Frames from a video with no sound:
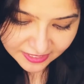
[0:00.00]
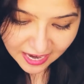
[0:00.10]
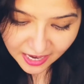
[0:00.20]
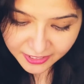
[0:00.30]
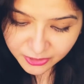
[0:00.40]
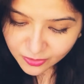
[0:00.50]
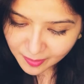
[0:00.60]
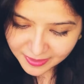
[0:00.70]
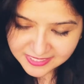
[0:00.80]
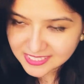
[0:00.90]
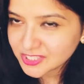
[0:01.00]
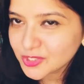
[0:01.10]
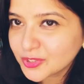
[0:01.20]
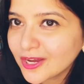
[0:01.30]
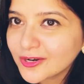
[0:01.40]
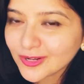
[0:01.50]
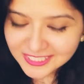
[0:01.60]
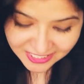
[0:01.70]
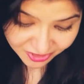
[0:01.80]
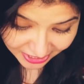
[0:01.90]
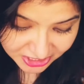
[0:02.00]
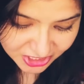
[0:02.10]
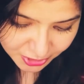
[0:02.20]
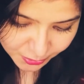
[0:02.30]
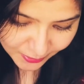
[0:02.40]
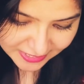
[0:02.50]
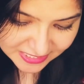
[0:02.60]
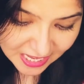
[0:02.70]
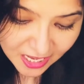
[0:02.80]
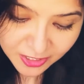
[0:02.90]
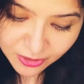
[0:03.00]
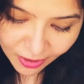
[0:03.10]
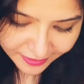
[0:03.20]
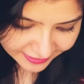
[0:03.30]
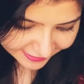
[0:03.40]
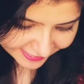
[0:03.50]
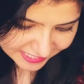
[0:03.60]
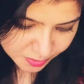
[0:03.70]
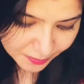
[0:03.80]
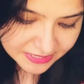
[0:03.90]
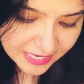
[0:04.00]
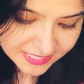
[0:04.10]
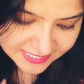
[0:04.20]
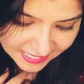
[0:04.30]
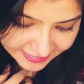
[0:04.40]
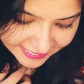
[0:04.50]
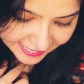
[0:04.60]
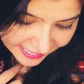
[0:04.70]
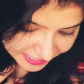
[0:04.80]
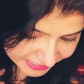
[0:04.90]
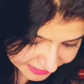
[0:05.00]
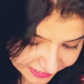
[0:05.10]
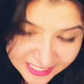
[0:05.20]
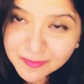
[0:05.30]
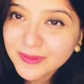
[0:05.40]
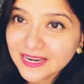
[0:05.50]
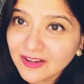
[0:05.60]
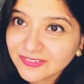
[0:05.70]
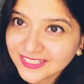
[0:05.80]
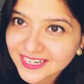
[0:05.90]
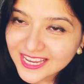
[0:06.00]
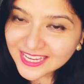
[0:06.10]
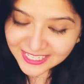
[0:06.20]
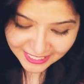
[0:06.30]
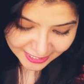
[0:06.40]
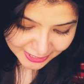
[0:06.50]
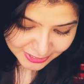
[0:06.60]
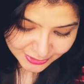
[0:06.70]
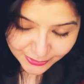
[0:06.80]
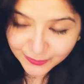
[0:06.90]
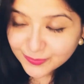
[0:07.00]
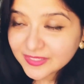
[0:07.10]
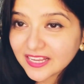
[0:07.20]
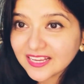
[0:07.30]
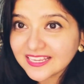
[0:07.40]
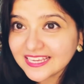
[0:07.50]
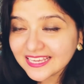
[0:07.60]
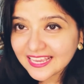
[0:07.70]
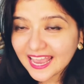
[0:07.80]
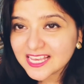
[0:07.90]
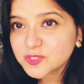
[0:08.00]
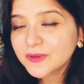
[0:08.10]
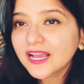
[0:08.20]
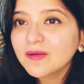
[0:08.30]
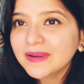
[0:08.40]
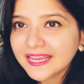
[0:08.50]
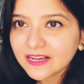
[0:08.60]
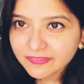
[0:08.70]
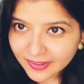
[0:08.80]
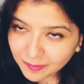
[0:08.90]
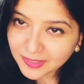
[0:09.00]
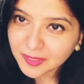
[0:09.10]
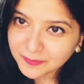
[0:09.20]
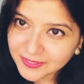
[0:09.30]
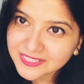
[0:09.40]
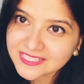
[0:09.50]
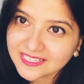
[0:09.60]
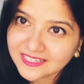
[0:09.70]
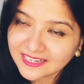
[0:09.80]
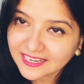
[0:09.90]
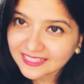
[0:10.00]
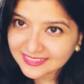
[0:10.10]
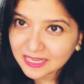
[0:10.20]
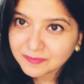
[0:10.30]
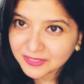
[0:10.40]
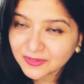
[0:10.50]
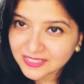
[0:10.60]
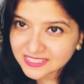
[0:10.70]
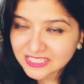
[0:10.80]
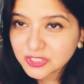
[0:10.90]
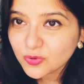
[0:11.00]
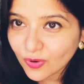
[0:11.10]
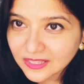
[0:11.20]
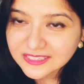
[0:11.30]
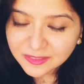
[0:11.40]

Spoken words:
are you amongst us." So you are not a stranger to us, nor a guest, but our son and our dearly beloved. So he has become like a family person in that particular city to all the